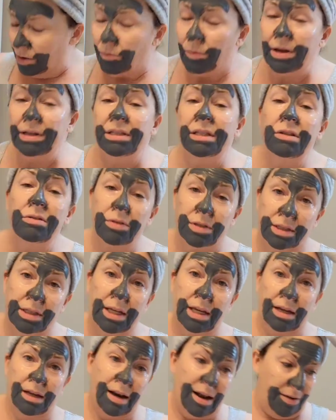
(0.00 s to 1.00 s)
Wait till you
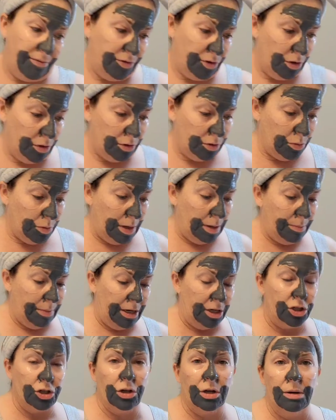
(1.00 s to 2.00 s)
see it after 20
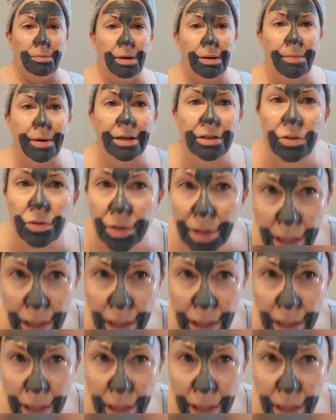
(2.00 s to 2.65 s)
minutes. You're gonna be amazed. So